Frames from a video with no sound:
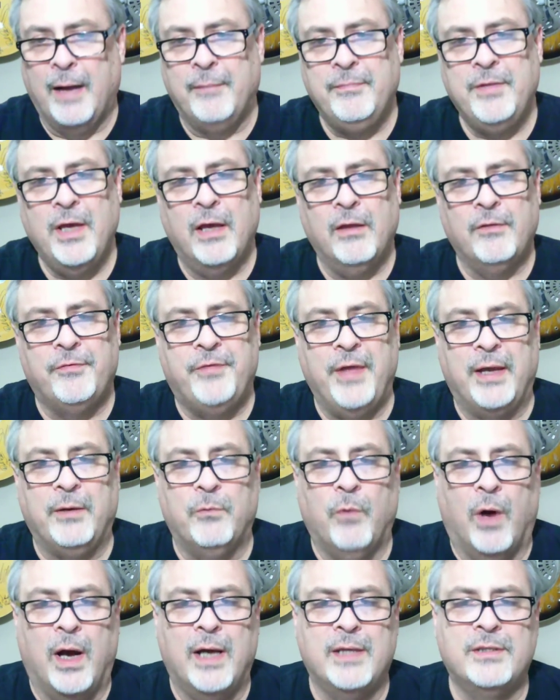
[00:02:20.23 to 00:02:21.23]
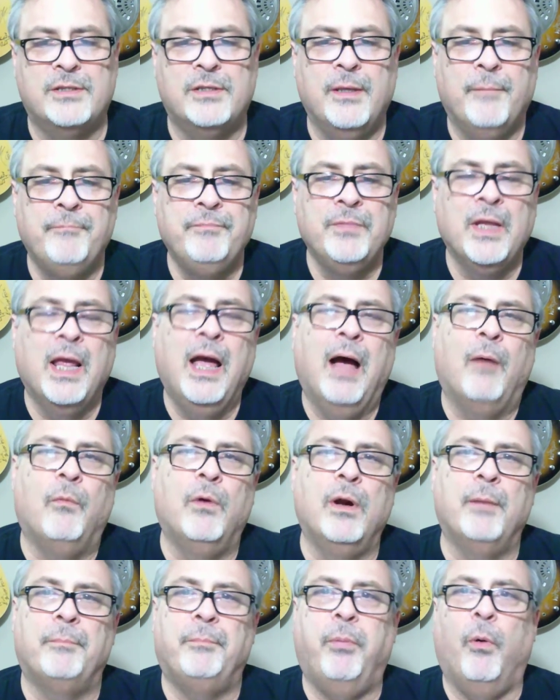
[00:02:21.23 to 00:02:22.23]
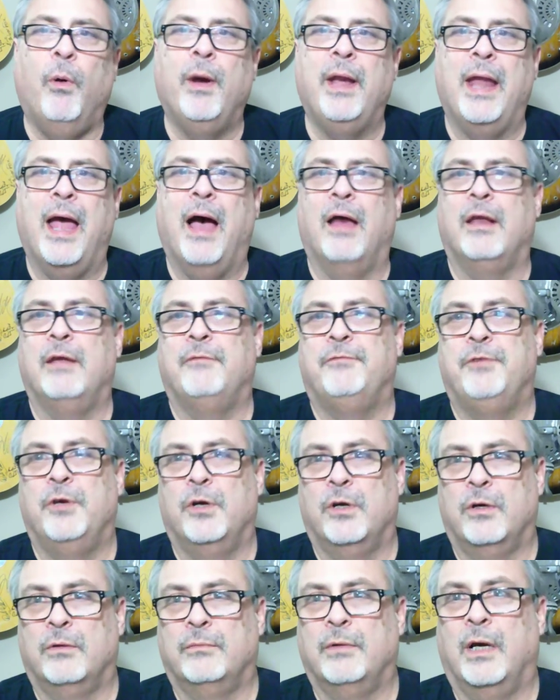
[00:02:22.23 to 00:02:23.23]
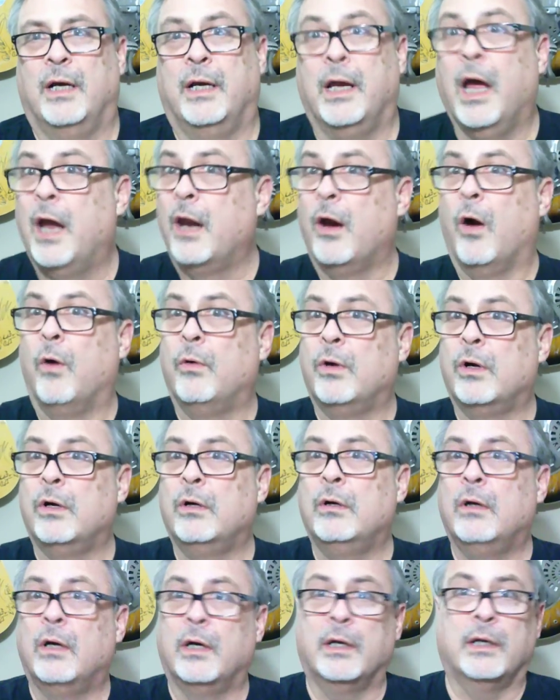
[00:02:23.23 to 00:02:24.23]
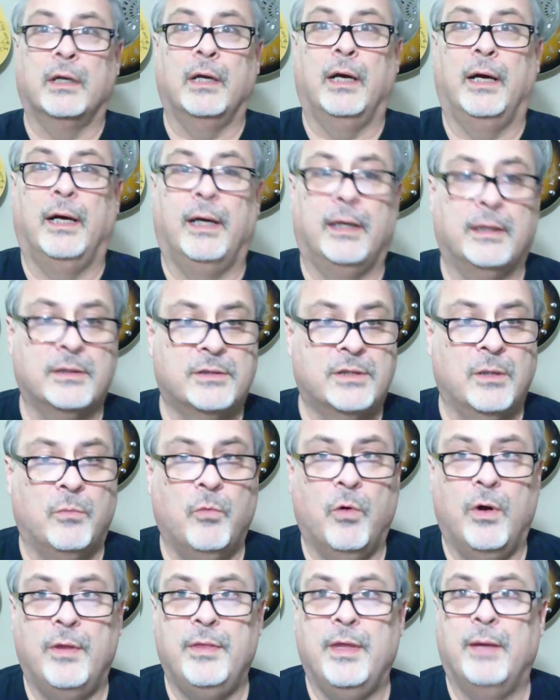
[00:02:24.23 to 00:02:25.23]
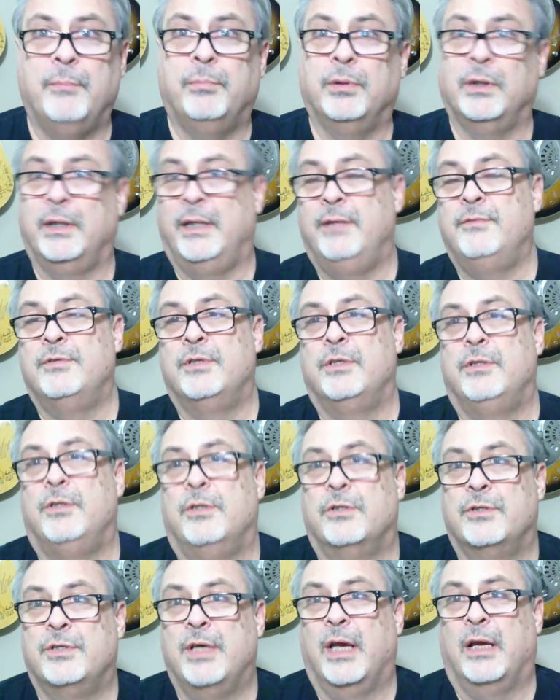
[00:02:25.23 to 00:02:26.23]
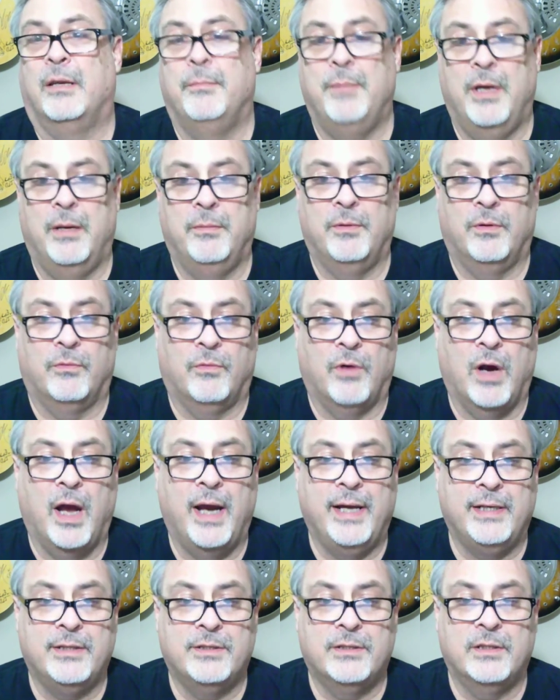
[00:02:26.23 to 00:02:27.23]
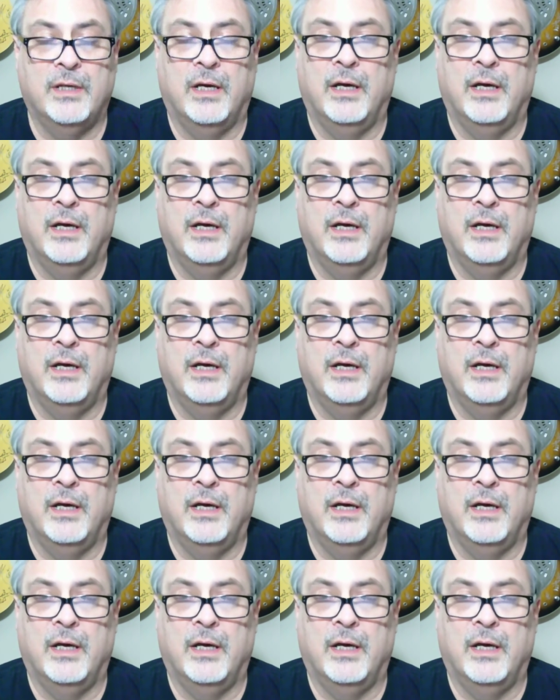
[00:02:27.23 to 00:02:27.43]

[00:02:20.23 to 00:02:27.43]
The other thing was, I want to point out, if you're a gun owner, someone that believes in your Second Amendment rights,